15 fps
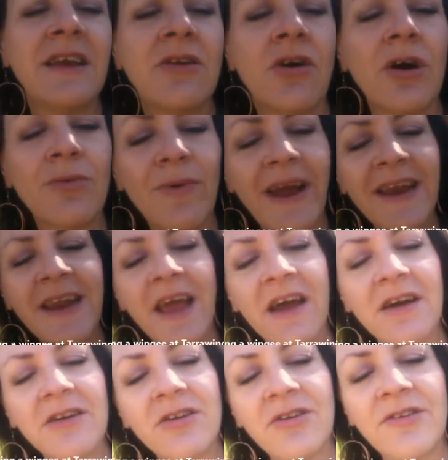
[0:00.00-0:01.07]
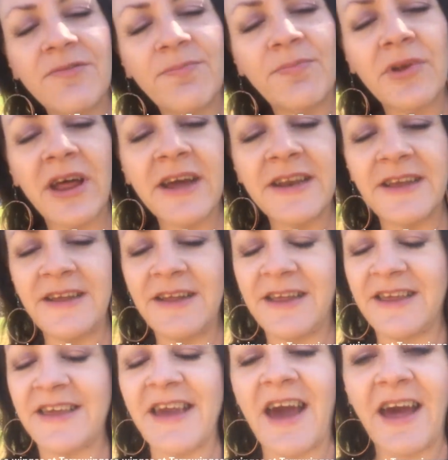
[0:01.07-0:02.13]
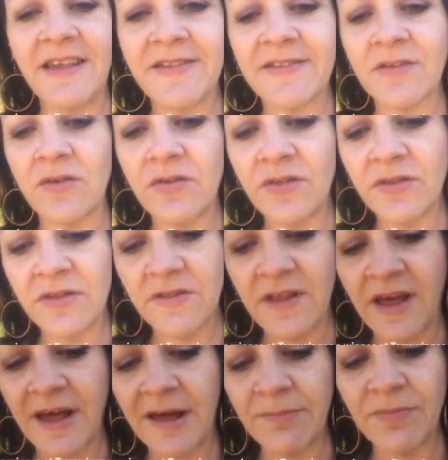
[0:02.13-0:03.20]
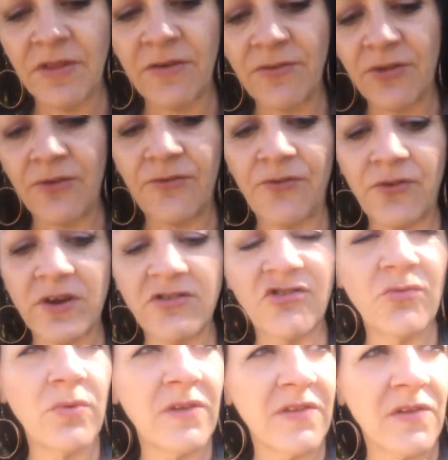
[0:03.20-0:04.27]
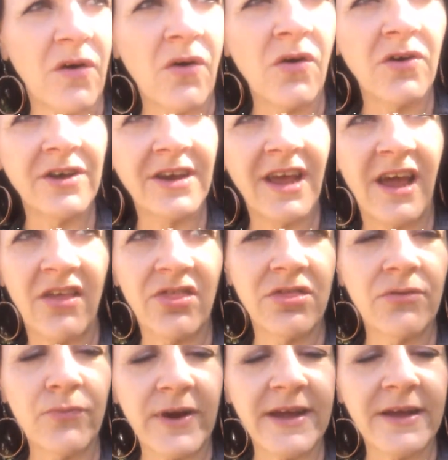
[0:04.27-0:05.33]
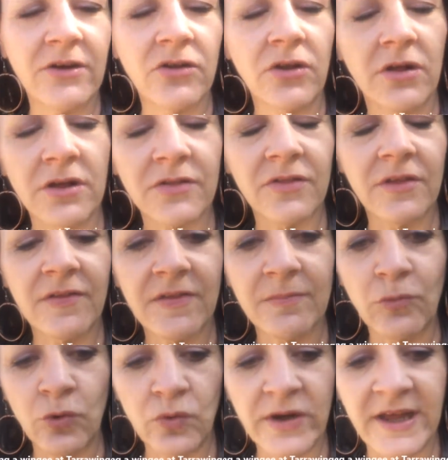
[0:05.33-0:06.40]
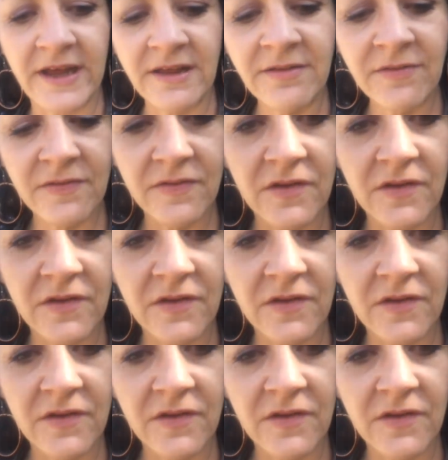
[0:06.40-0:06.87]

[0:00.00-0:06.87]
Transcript: then I ran out of bloody gas on, the fridge was on at 3 o'clock this morning,